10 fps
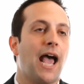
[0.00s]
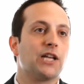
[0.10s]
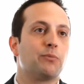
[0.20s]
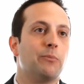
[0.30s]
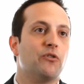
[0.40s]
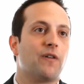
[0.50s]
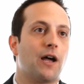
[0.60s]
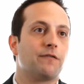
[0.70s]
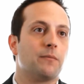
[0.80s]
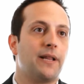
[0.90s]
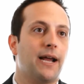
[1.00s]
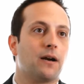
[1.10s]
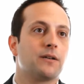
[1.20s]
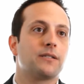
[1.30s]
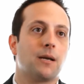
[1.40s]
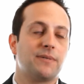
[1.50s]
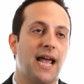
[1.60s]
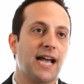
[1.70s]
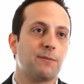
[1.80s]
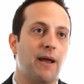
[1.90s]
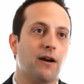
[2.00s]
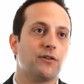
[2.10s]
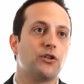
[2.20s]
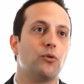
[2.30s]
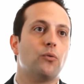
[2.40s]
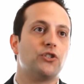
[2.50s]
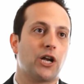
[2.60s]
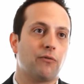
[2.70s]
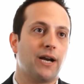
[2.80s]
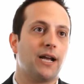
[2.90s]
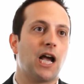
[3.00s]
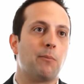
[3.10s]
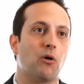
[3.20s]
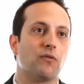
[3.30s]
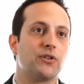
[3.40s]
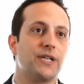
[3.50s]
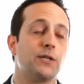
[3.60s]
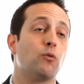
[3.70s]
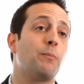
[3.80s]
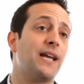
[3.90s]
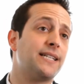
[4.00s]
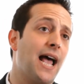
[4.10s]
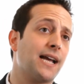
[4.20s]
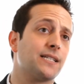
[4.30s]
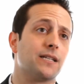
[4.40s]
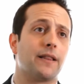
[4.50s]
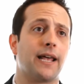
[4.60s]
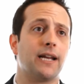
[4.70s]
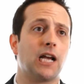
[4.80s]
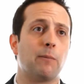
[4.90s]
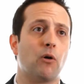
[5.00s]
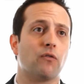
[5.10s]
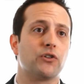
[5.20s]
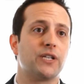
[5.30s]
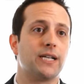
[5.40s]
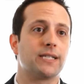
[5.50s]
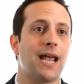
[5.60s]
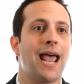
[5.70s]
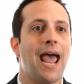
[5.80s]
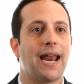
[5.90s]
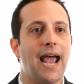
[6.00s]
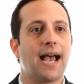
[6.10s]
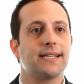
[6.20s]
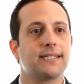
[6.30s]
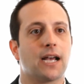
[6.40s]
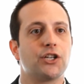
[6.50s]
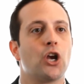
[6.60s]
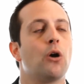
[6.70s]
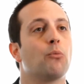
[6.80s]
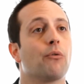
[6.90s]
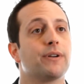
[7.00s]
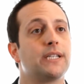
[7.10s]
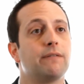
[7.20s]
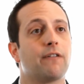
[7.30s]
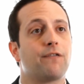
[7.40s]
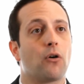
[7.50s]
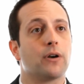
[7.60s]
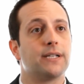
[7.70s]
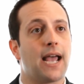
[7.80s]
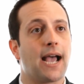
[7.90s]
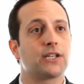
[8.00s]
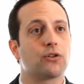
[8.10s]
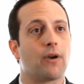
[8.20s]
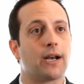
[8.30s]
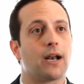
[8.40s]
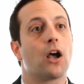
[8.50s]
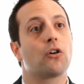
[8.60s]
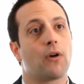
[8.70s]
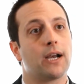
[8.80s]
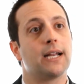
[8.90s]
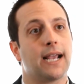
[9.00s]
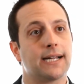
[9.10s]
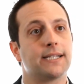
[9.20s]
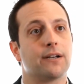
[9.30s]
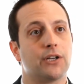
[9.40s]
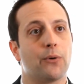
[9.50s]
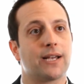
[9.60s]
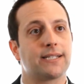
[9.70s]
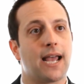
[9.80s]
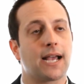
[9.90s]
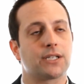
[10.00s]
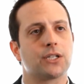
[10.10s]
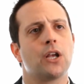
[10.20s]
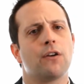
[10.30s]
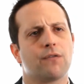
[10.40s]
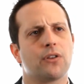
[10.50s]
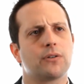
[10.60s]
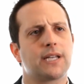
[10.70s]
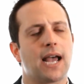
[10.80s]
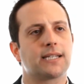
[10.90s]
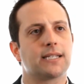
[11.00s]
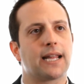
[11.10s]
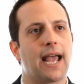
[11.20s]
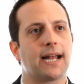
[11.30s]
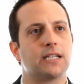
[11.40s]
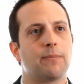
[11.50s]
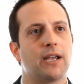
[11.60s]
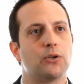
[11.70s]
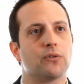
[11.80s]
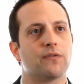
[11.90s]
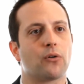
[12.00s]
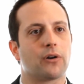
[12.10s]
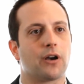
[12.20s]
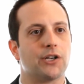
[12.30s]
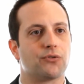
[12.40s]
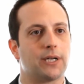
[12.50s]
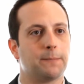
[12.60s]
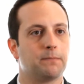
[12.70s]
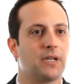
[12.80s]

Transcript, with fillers: As we move on from there, some taxpayers who generate income overseas will pay taxes on that income overseas, and as such, will receive a foreign tax credit, a credit against their US taxes for those taxes they had to pay to a foreign country.